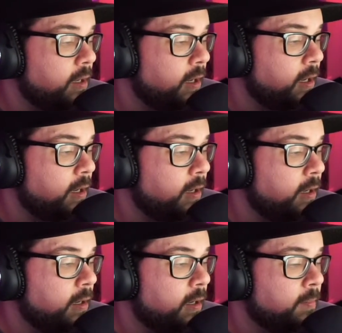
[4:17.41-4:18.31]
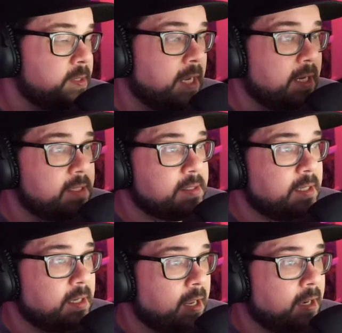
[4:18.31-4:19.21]
I'm sad to
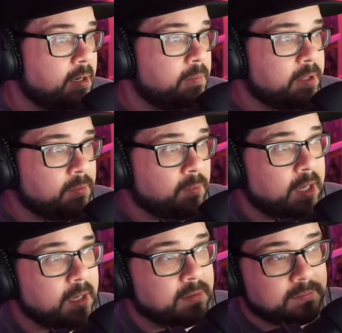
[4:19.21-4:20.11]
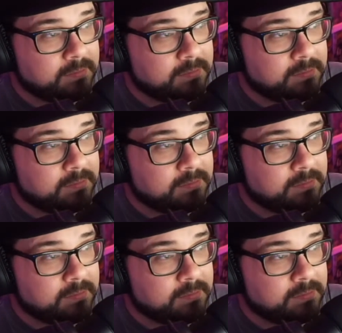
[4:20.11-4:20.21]
see it end, but then we get,